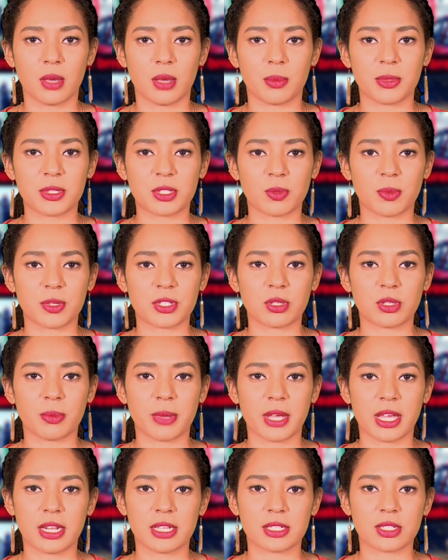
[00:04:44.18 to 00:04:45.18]
Mr. Mitchell
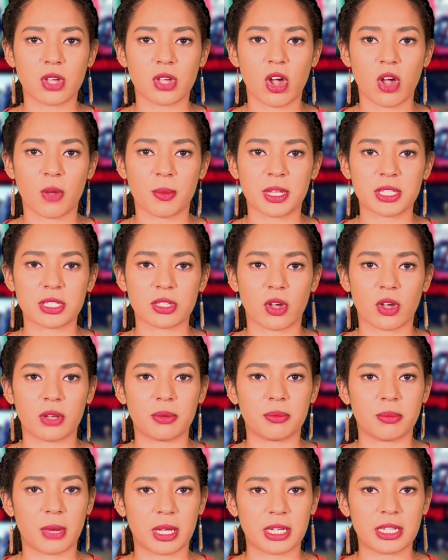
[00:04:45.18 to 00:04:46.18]
made his comments
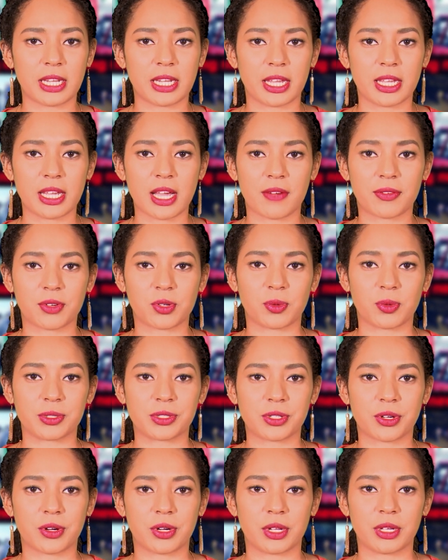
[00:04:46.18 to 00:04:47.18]
on Monday after
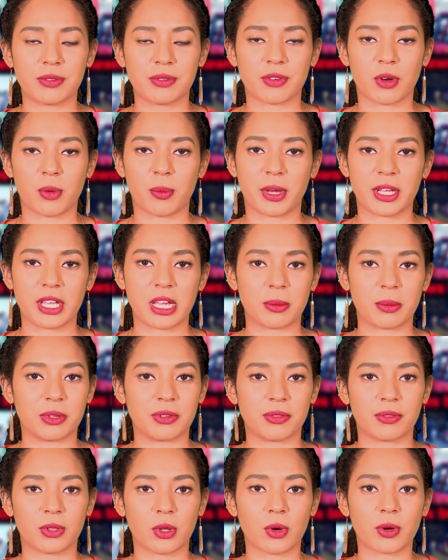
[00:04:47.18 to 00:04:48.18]
returning from Miami,
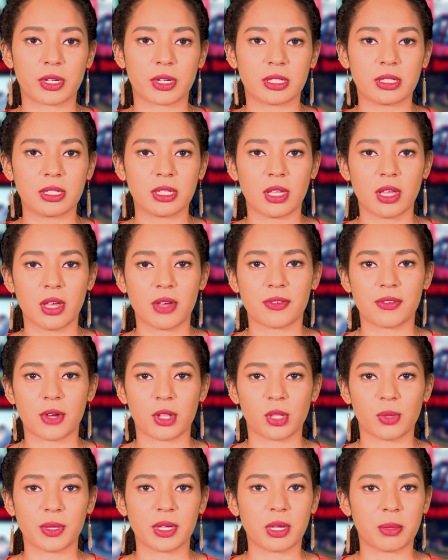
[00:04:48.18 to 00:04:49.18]
Florida,
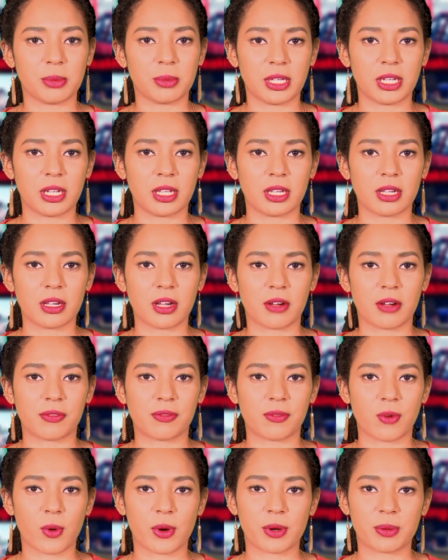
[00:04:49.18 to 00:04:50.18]
following a meeting of
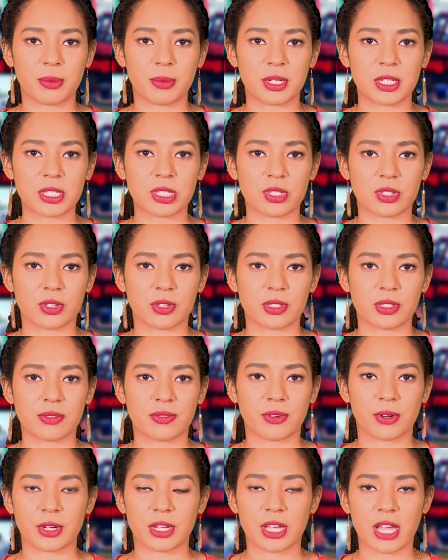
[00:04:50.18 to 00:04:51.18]
foreign ministers
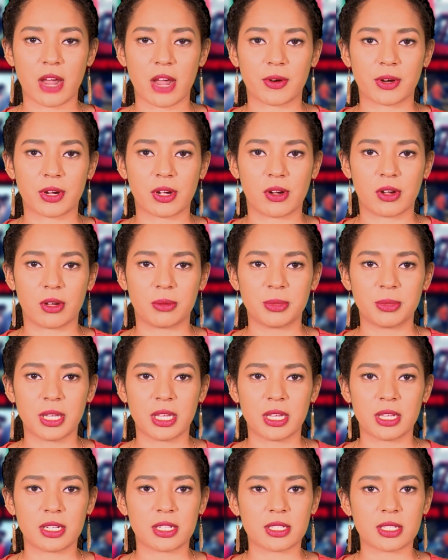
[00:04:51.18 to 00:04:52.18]
for CARICOM
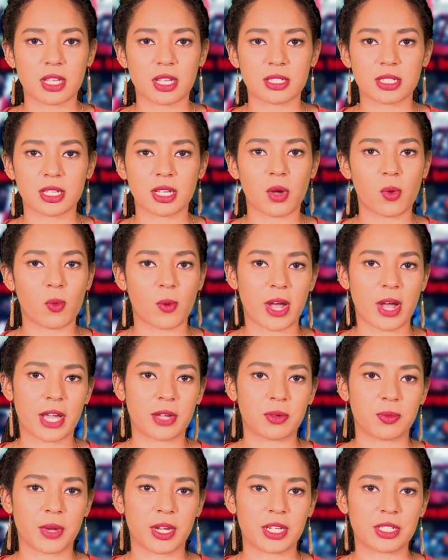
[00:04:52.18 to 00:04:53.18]
discussing a
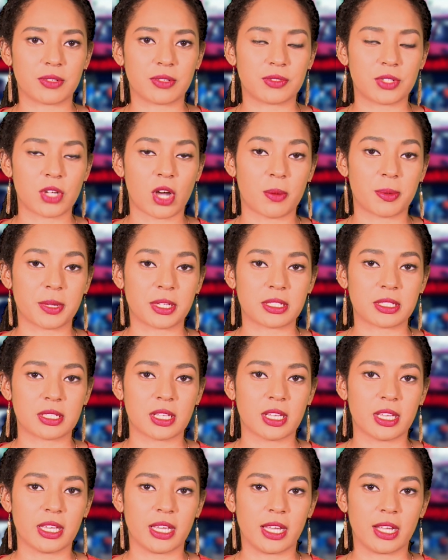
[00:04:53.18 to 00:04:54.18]
wide range of topics,
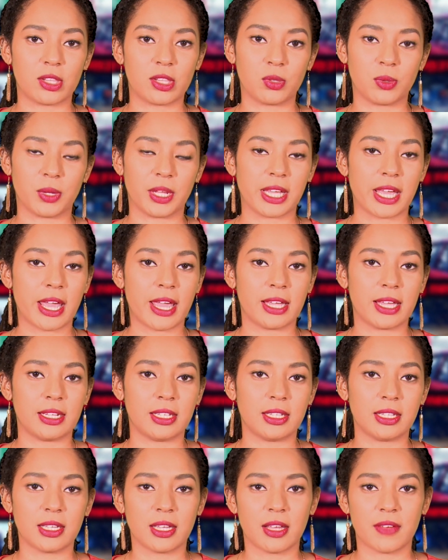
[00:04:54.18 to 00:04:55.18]
including
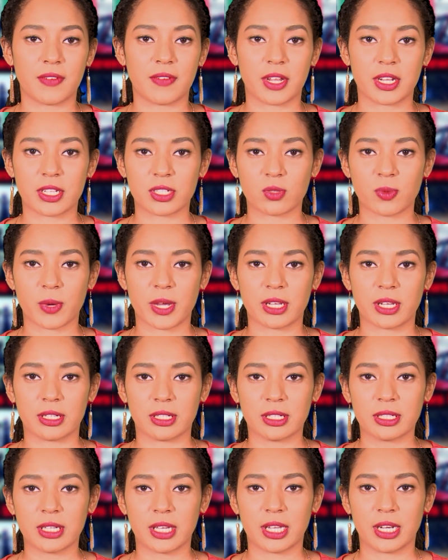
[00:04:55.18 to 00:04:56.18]
Haiti,
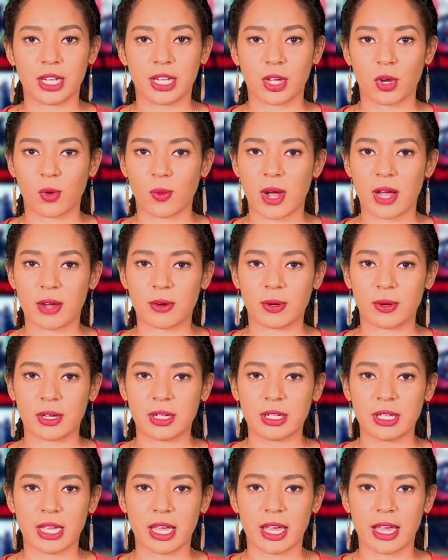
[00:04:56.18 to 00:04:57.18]
Venezuela,
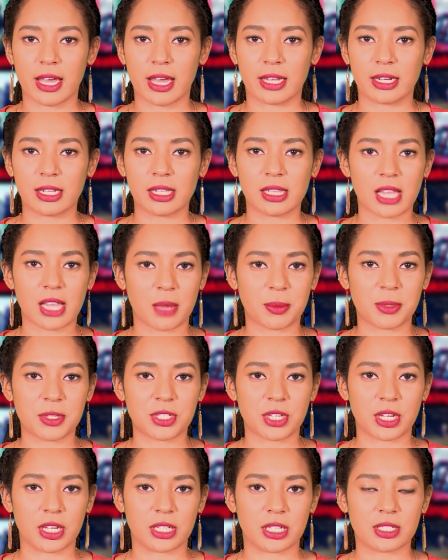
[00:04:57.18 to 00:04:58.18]
Nicaragua, and climate
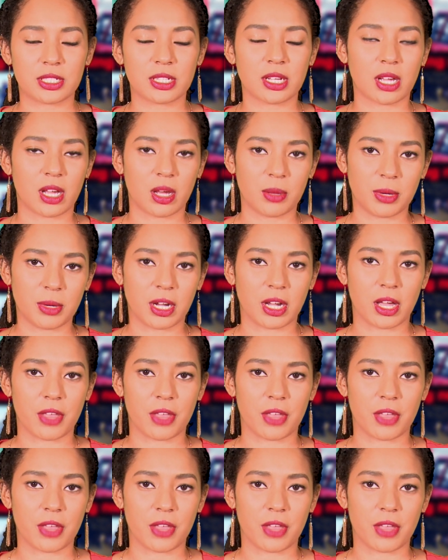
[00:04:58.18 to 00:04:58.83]
change, among